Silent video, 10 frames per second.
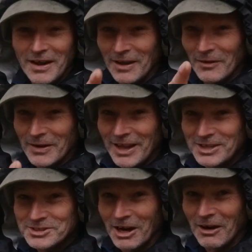and I'll
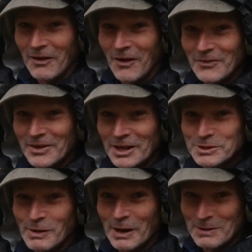catch you on the
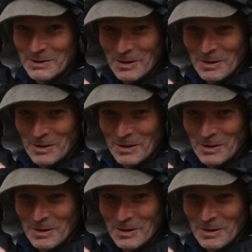next one.